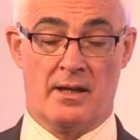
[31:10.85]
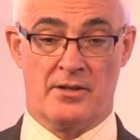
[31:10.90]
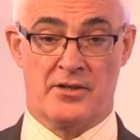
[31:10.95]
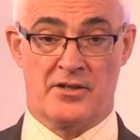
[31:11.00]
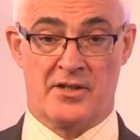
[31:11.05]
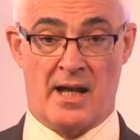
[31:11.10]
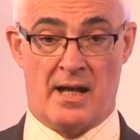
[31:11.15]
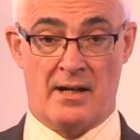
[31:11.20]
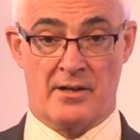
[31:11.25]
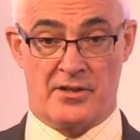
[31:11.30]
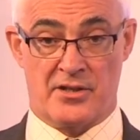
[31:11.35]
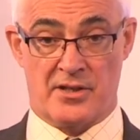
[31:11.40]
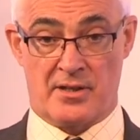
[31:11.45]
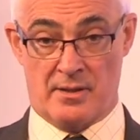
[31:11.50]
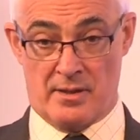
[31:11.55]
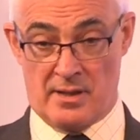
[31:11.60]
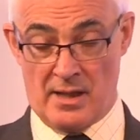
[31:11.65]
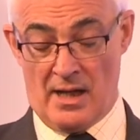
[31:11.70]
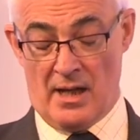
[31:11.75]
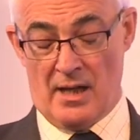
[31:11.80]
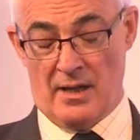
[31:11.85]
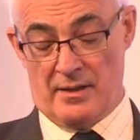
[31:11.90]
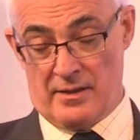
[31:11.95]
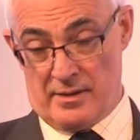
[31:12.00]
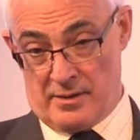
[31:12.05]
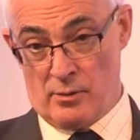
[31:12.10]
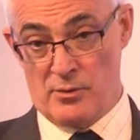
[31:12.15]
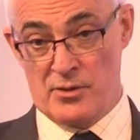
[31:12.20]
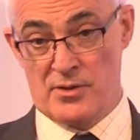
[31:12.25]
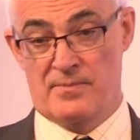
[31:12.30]
stance, and
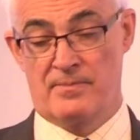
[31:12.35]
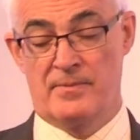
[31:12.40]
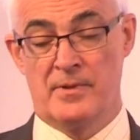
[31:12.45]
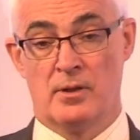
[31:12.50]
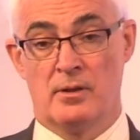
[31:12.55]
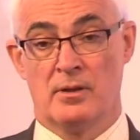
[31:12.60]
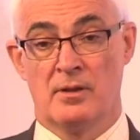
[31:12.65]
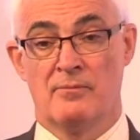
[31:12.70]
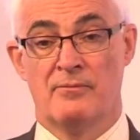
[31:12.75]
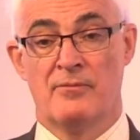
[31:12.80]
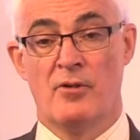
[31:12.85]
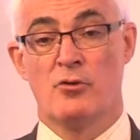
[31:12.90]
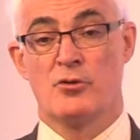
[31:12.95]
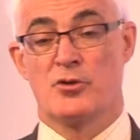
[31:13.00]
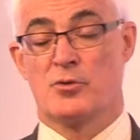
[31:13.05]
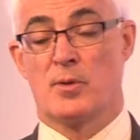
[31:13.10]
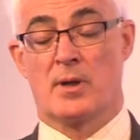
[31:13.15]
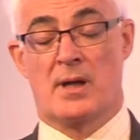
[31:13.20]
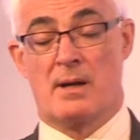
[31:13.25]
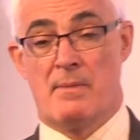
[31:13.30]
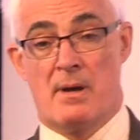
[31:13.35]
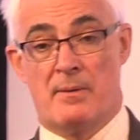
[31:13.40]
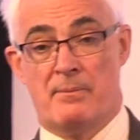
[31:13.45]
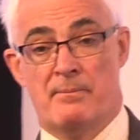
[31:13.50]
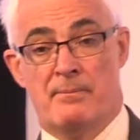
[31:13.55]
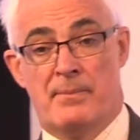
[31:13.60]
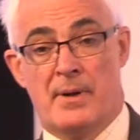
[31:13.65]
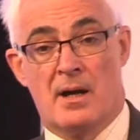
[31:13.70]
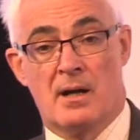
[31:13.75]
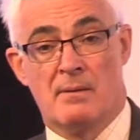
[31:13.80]
those, the votes will come up
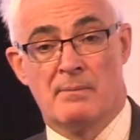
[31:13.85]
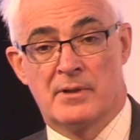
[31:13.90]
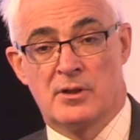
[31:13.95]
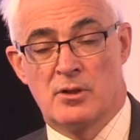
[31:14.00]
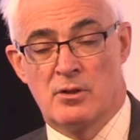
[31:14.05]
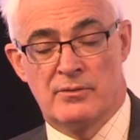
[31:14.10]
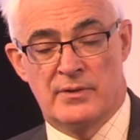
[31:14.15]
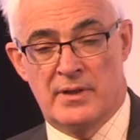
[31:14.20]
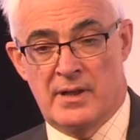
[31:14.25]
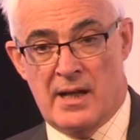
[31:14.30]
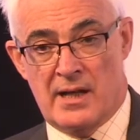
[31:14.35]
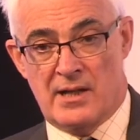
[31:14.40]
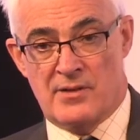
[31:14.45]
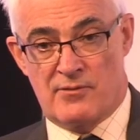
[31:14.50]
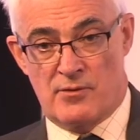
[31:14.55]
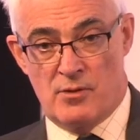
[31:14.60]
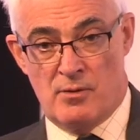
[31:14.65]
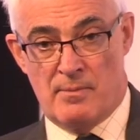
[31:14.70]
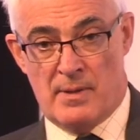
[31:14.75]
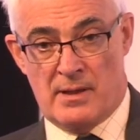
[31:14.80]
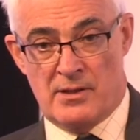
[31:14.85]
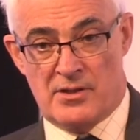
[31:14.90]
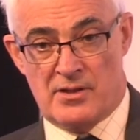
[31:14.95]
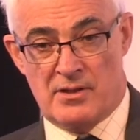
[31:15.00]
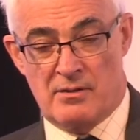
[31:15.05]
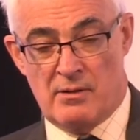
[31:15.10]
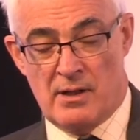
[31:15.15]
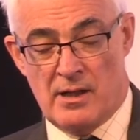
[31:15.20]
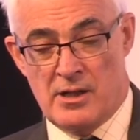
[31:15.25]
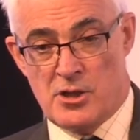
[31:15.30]
in Parliament over the next few
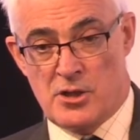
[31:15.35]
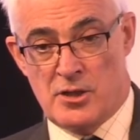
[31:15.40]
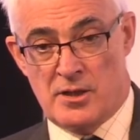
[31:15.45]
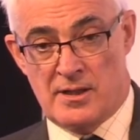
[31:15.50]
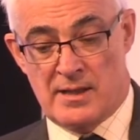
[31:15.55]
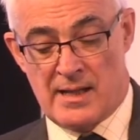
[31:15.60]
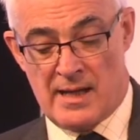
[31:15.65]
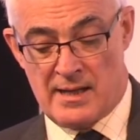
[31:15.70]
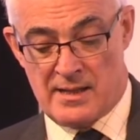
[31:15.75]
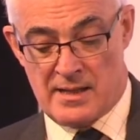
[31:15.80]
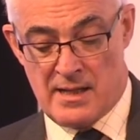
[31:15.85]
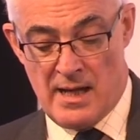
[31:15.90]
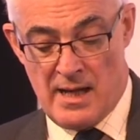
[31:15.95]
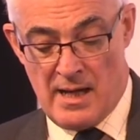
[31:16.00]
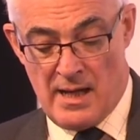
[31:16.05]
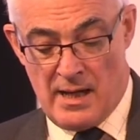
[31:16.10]
months in relation to that.